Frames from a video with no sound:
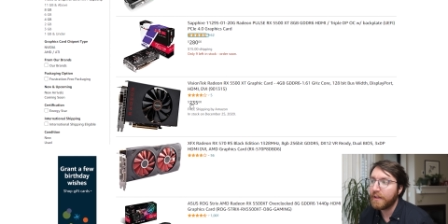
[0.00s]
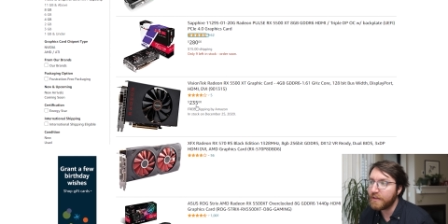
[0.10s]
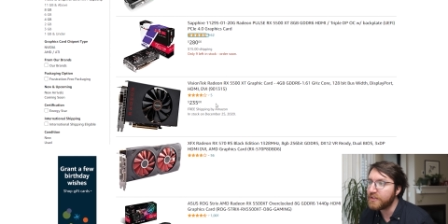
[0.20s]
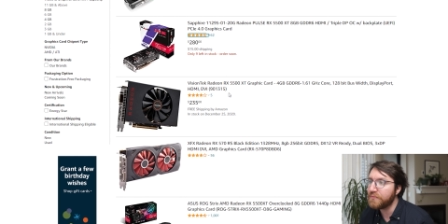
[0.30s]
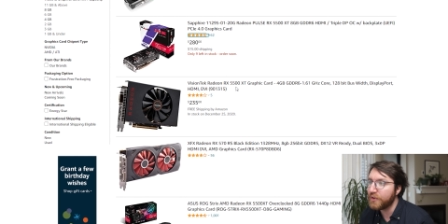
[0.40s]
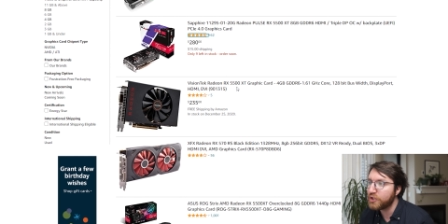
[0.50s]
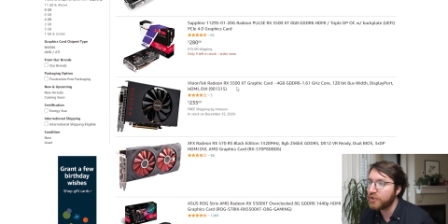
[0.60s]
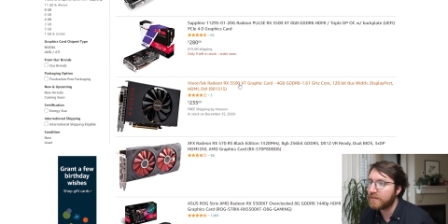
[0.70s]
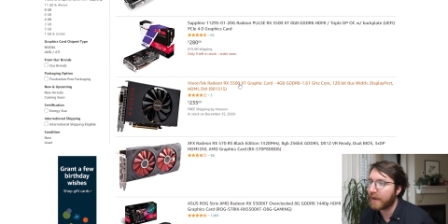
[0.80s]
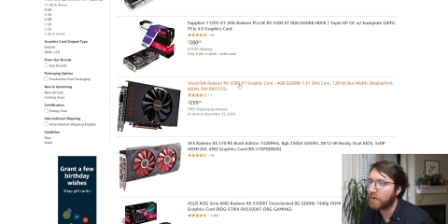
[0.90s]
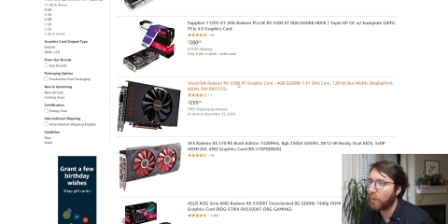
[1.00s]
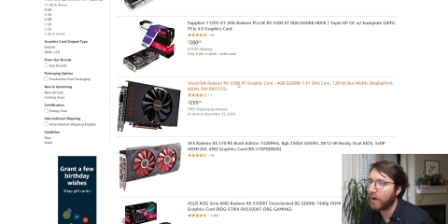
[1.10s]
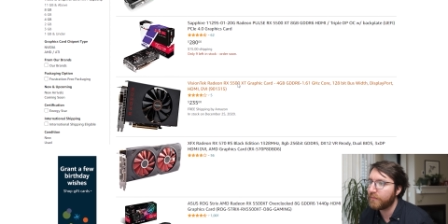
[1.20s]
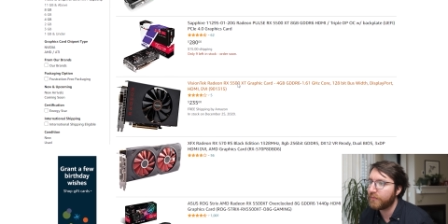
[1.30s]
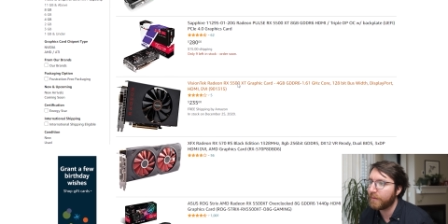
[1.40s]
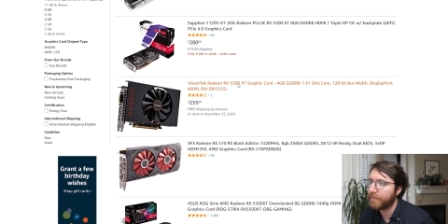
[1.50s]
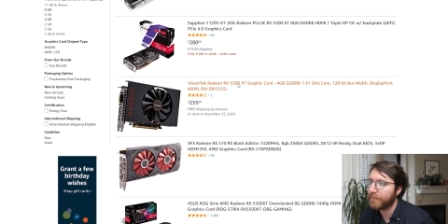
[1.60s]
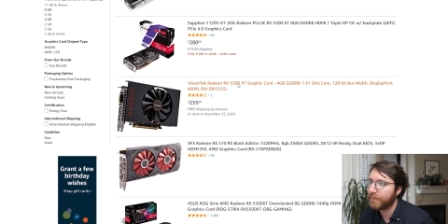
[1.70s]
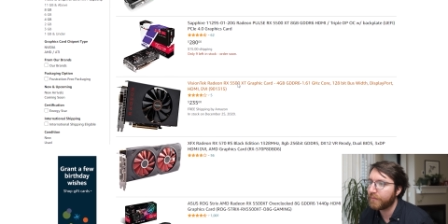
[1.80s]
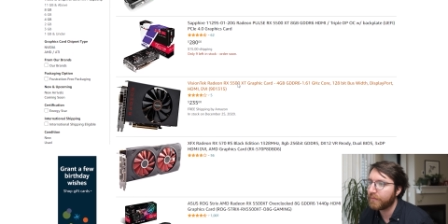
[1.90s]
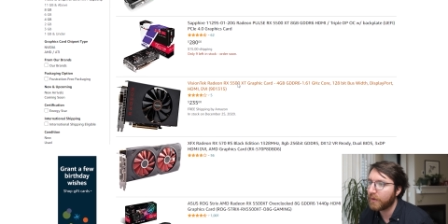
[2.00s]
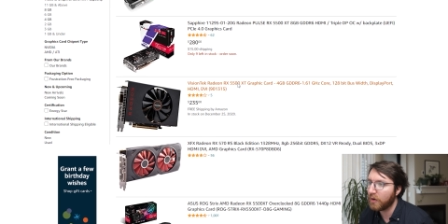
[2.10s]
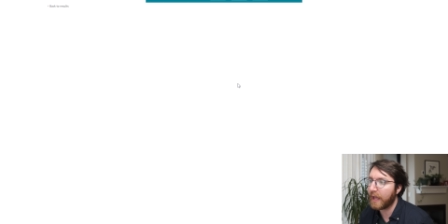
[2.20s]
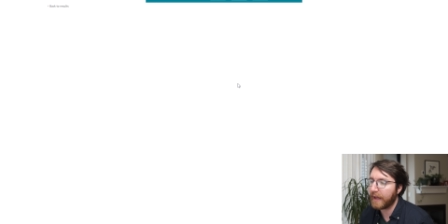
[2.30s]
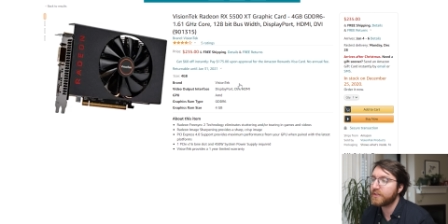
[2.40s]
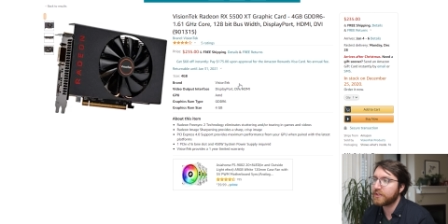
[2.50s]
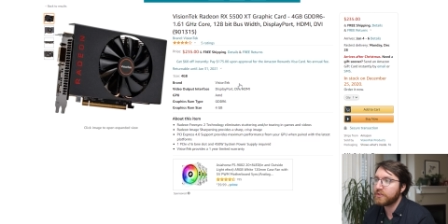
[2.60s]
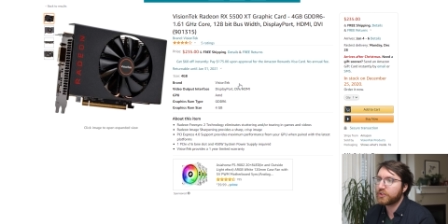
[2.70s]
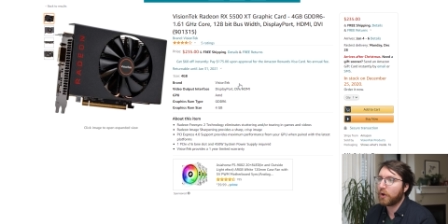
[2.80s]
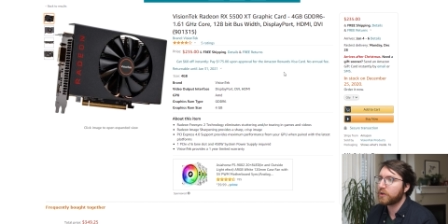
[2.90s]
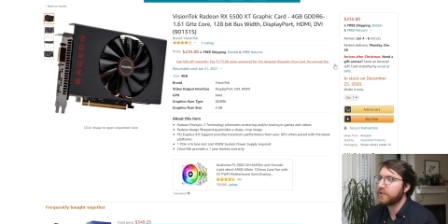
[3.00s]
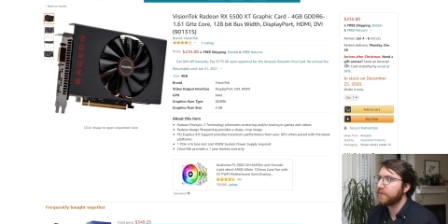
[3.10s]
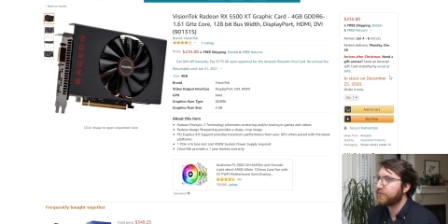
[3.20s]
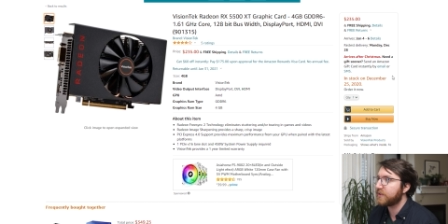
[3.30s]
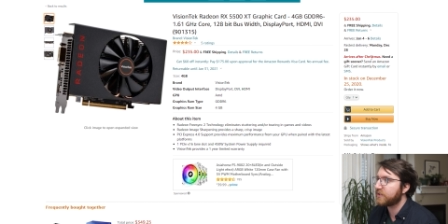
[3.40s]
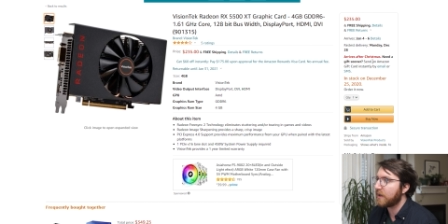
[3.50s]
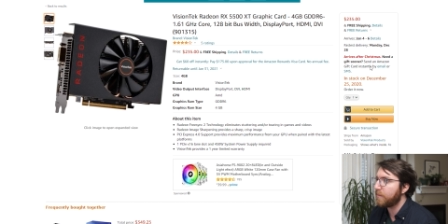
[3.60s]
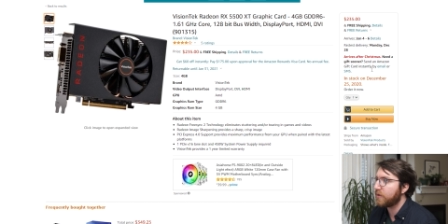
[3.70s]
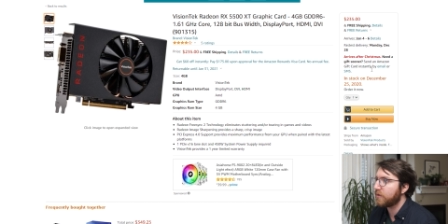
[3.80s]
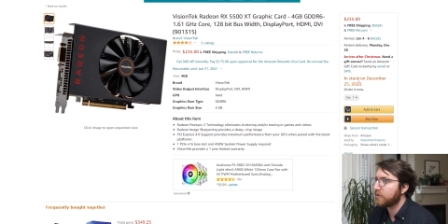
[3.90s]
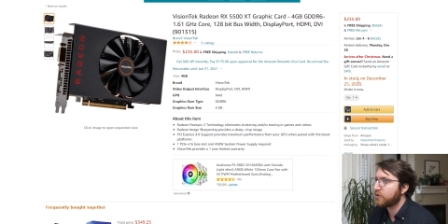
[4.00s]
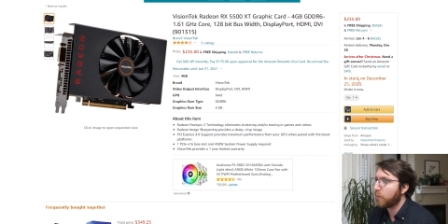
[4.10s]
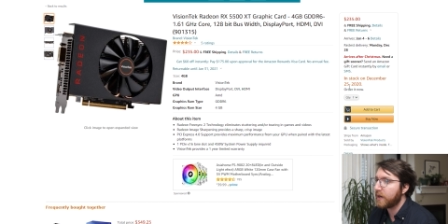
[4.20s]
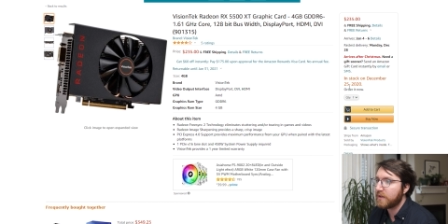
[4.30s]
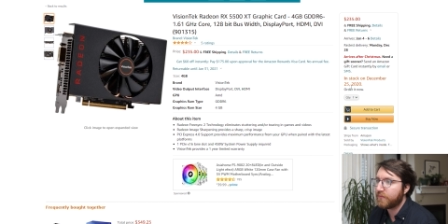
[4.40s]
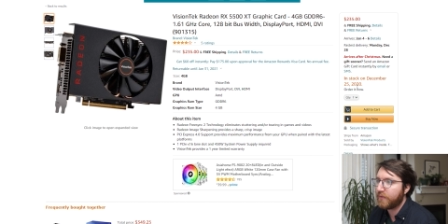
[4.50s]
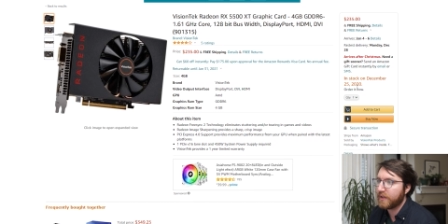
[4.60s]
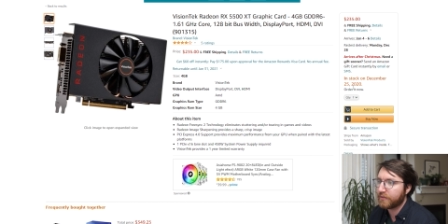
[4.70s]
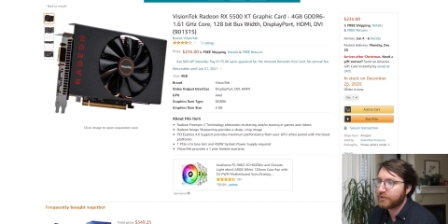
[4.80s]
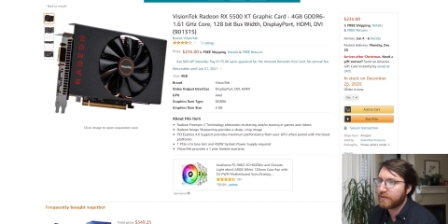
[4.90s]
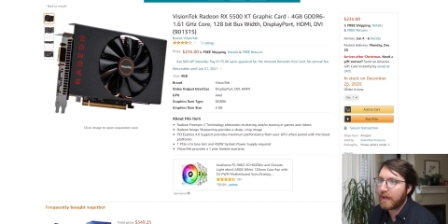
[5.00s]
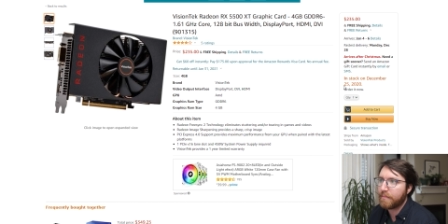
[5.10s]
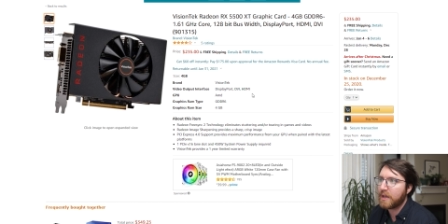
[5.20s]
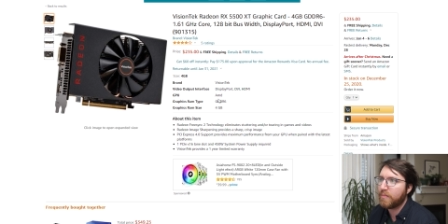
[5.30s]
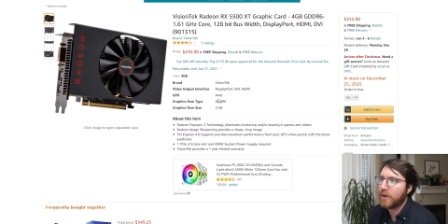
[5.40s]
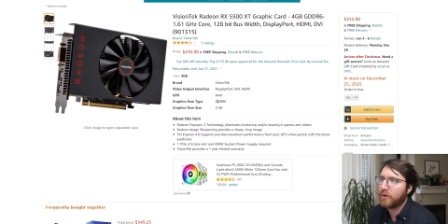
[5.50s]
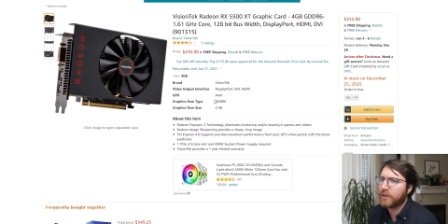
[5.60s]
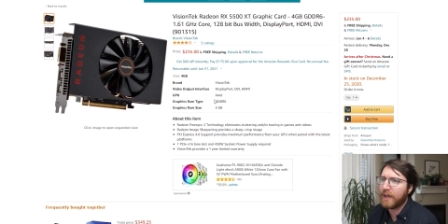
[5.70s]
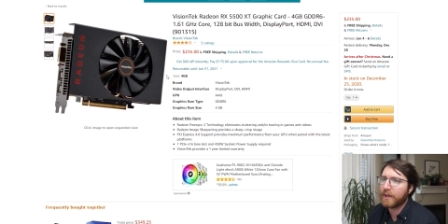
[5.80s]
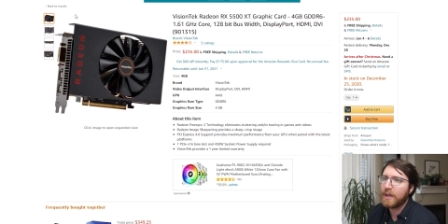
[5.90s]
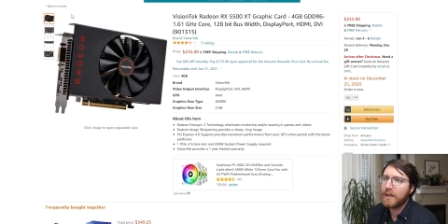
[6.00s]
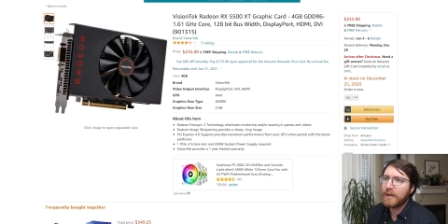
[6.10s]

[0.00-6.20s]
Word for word: There's a VisionTek one for... Oh yeah, and it's in stock on de December 25th, so that may be okay.